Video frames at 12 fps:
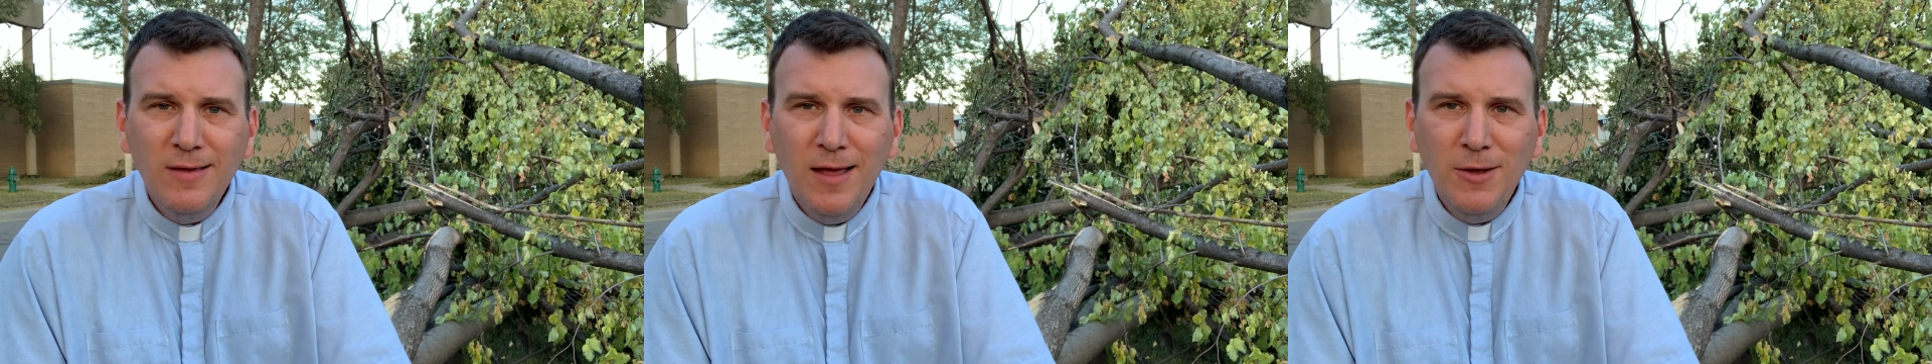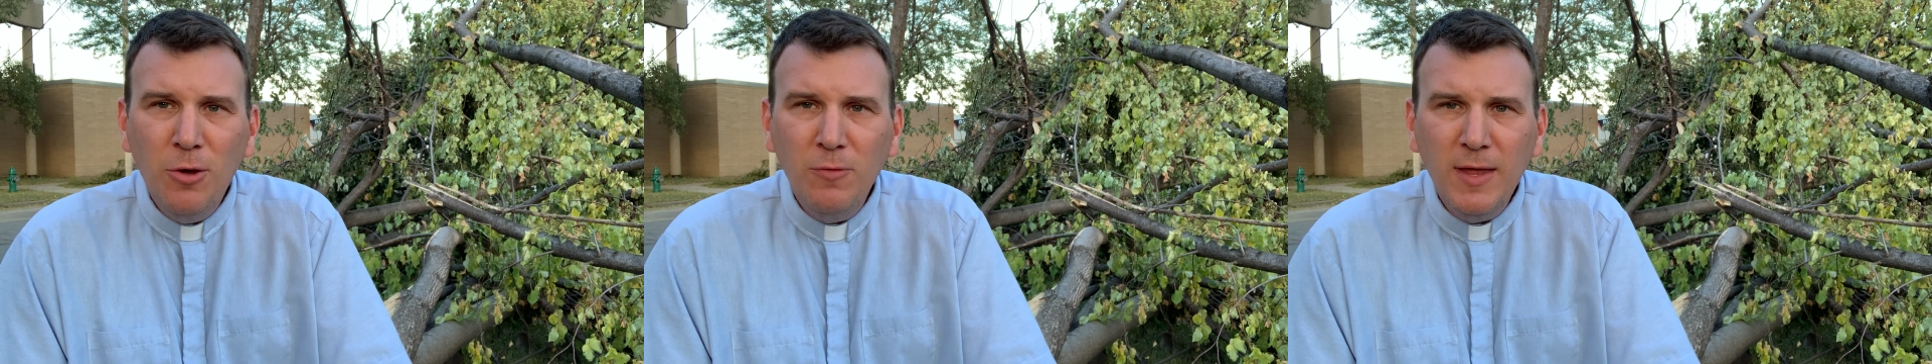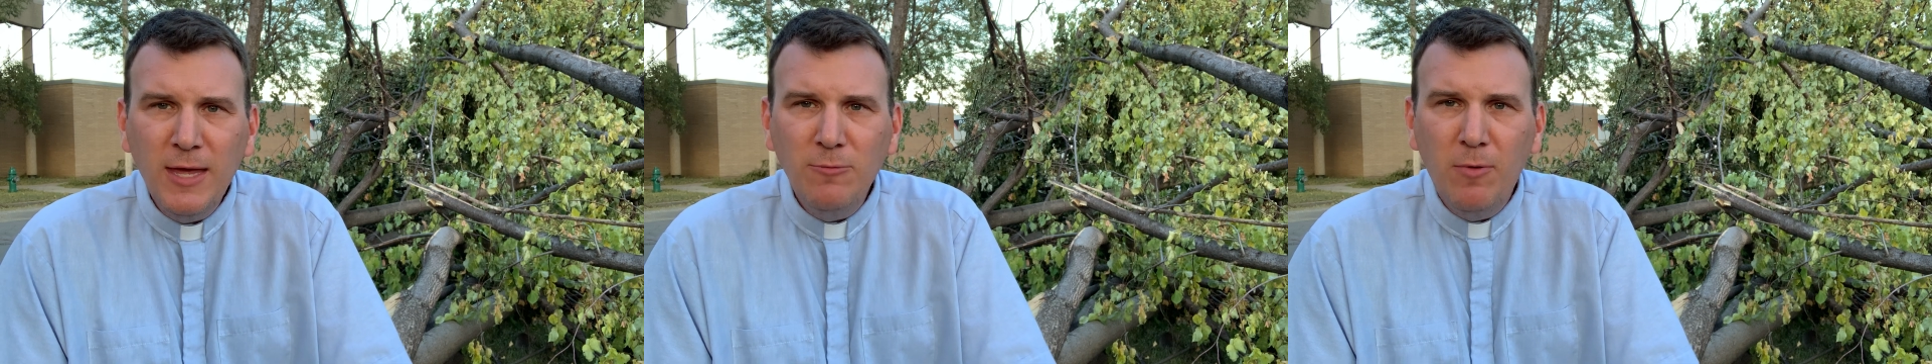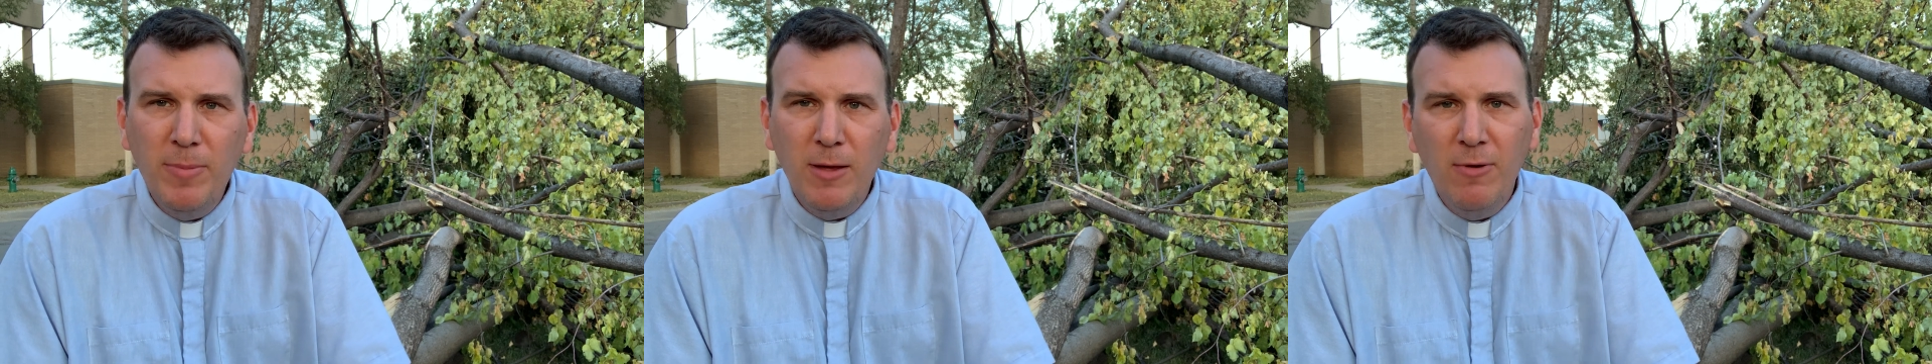And know that he
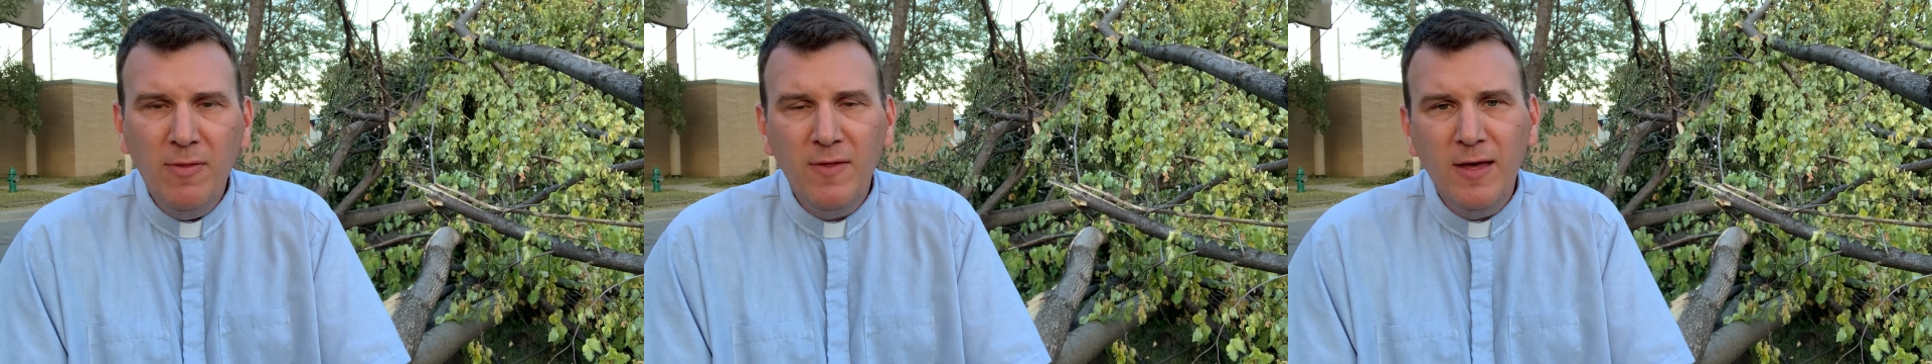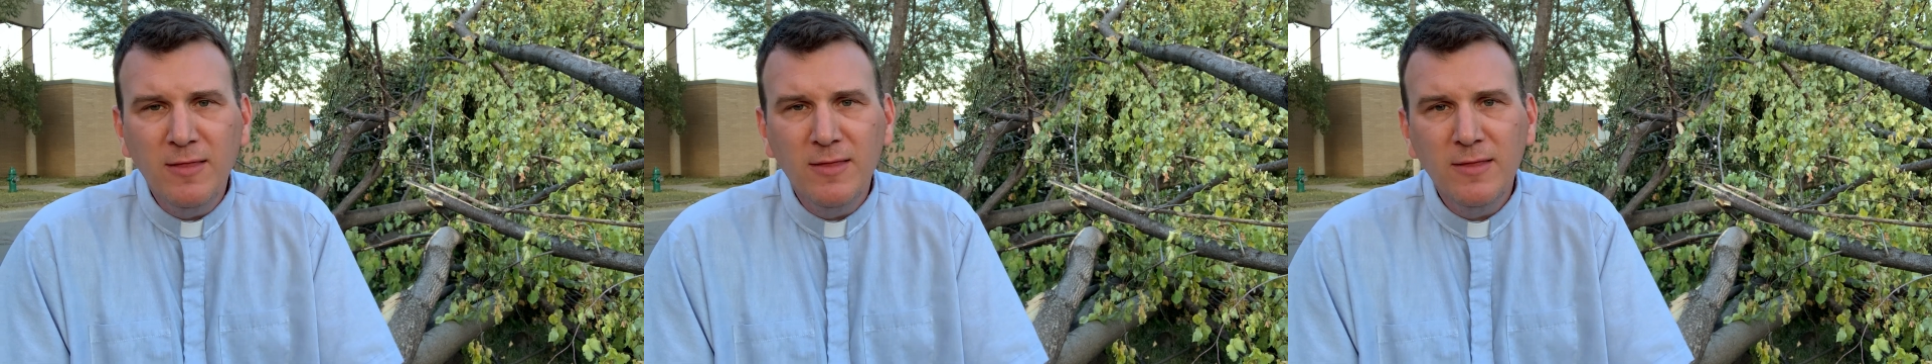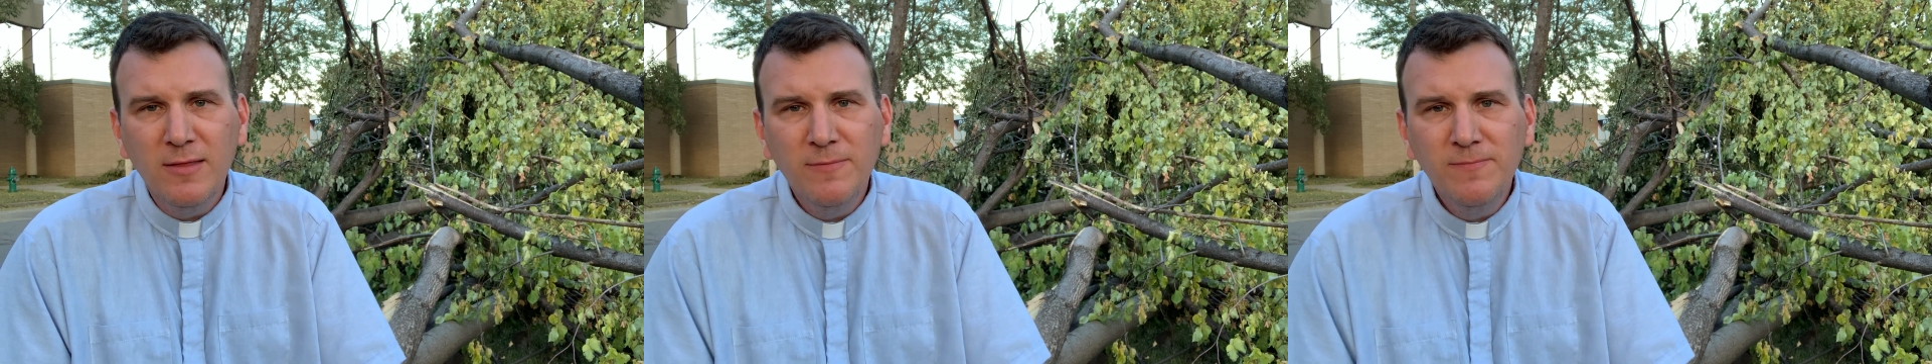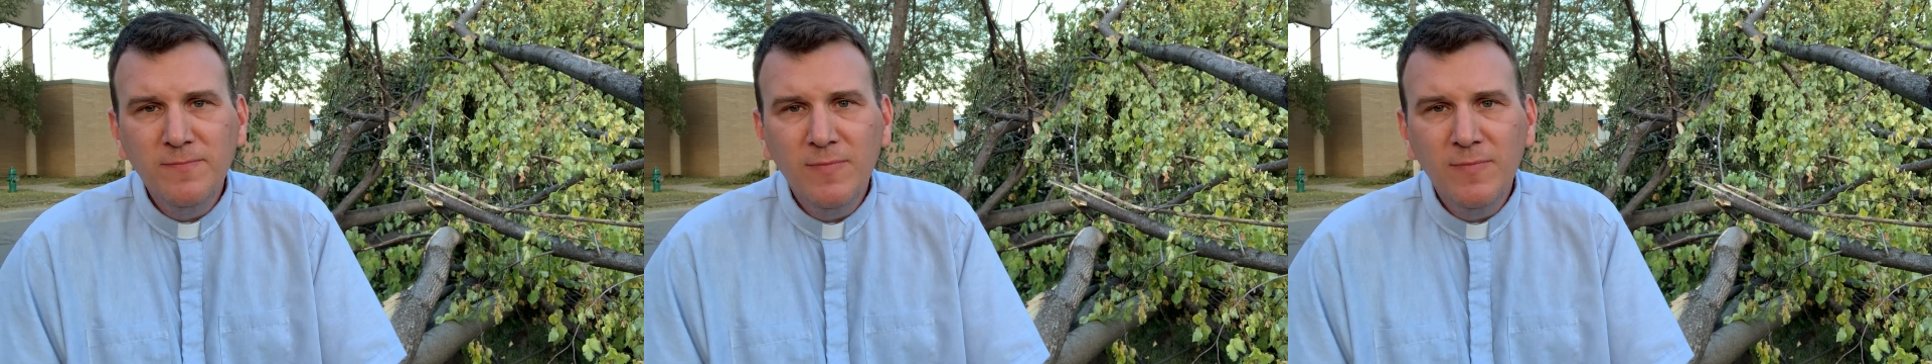will be with us.